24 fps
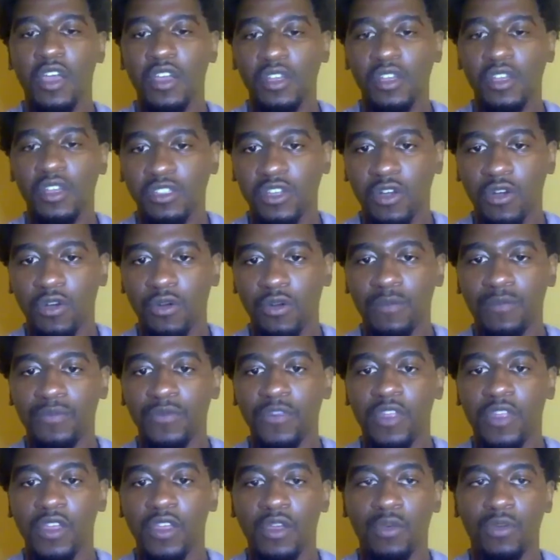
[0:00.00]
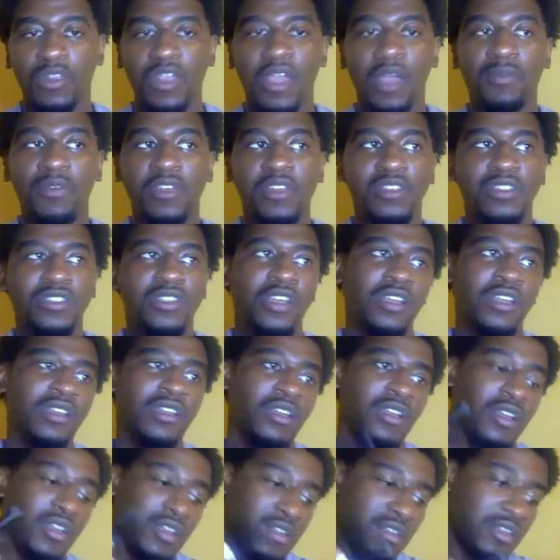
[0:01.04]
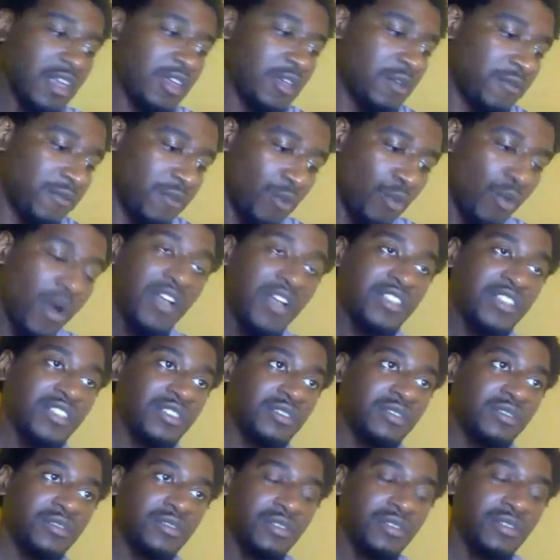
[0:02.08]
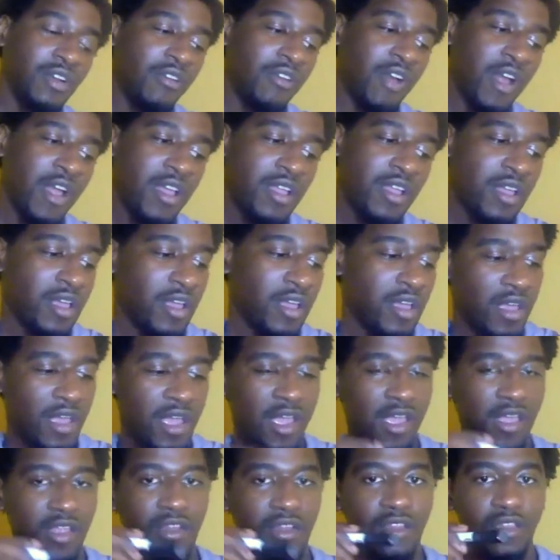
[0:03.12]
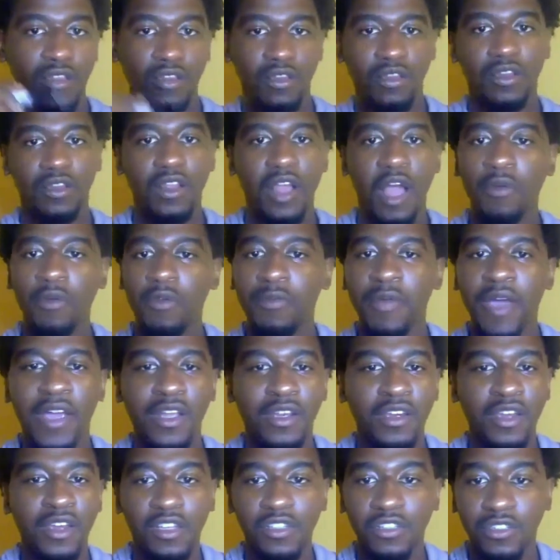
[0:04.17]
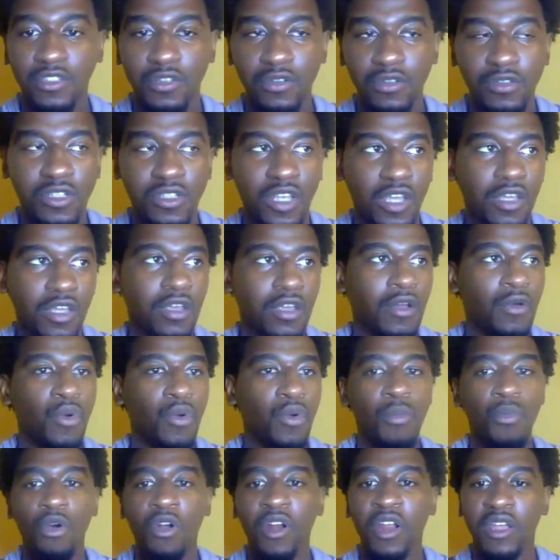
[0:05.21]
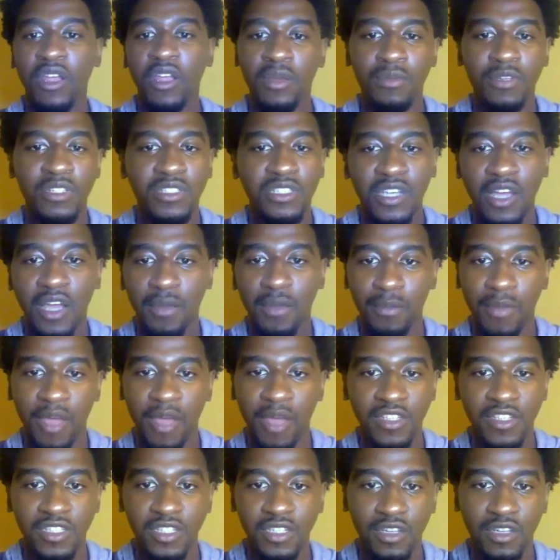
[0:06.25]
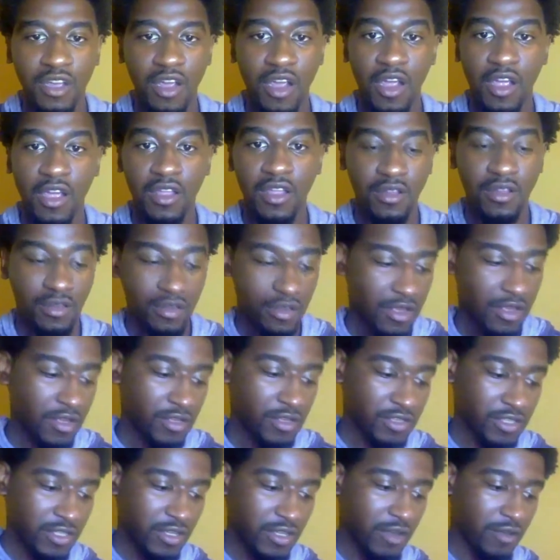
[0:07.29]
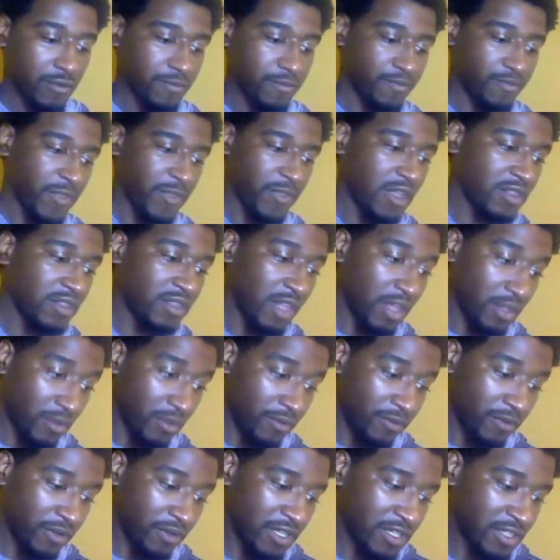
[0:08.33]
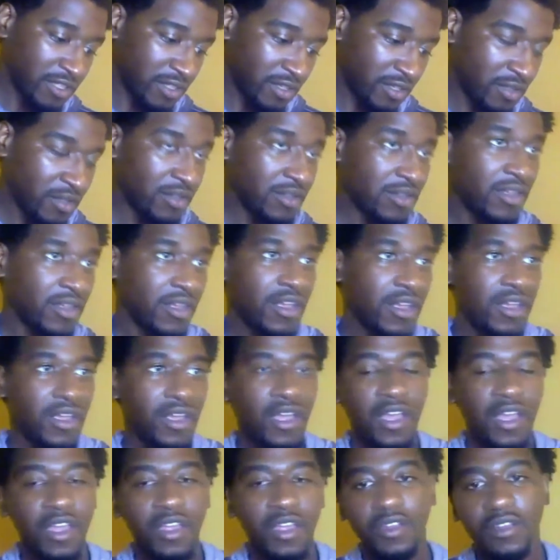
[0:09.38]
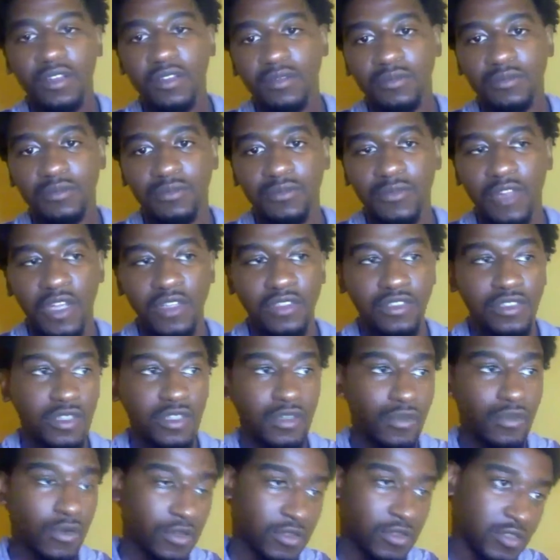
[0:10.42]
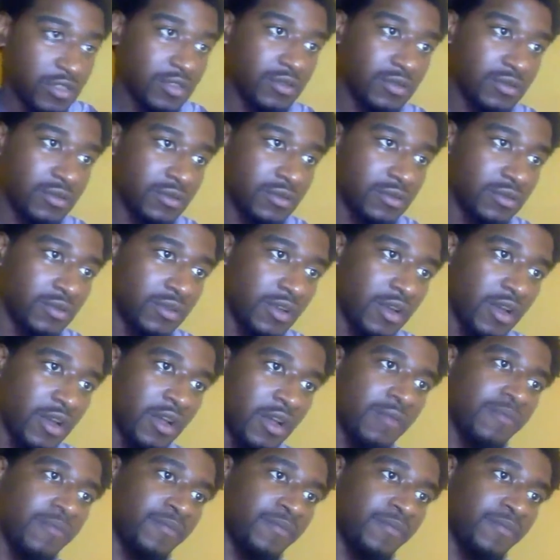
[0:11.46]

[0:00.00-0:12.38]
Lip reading: So with that being said, thank you for watching. All right. And I'll be back next Tuesday with more than MBTI magic. All right. So thank you for listening, and I'll see you all soon. All right.